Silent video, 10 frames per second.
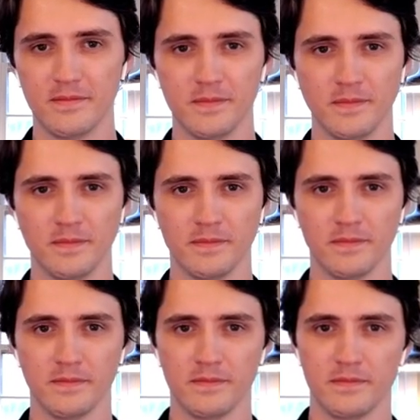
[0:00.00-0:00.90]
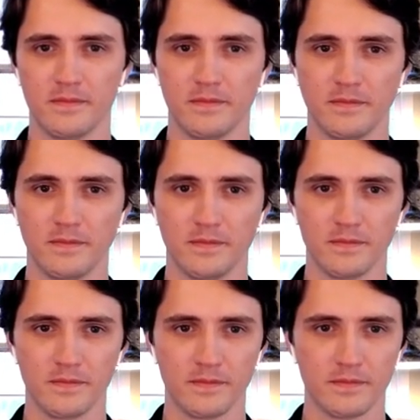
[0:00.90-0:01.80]

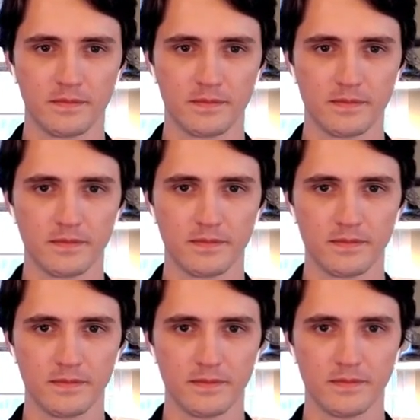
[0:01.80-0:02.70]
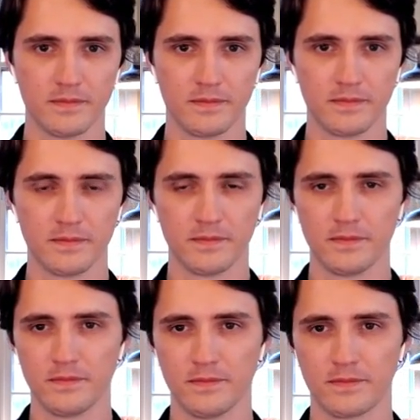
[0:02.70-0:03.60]

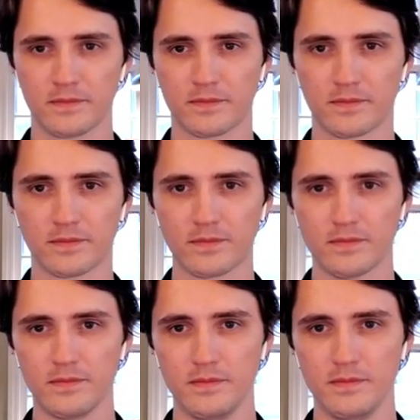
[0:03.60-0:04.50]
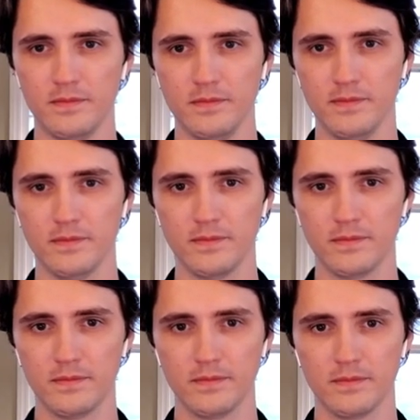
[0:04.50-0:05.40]

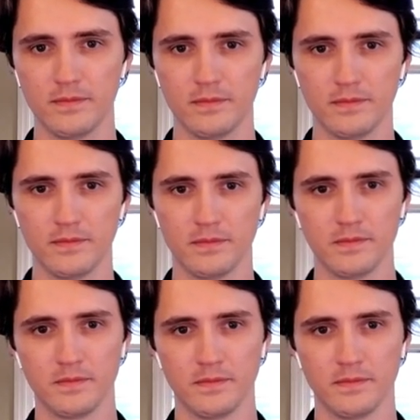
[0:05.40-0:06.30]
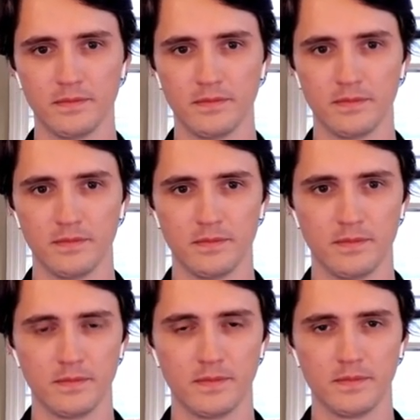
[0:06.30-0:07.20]

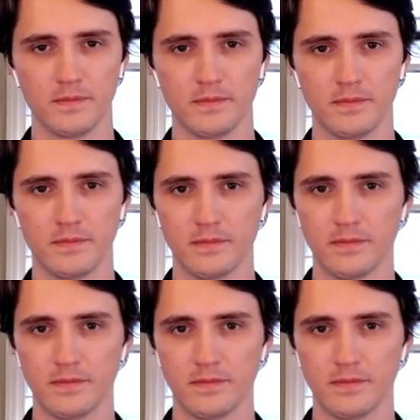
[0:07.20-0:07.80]
This person isn't speaking.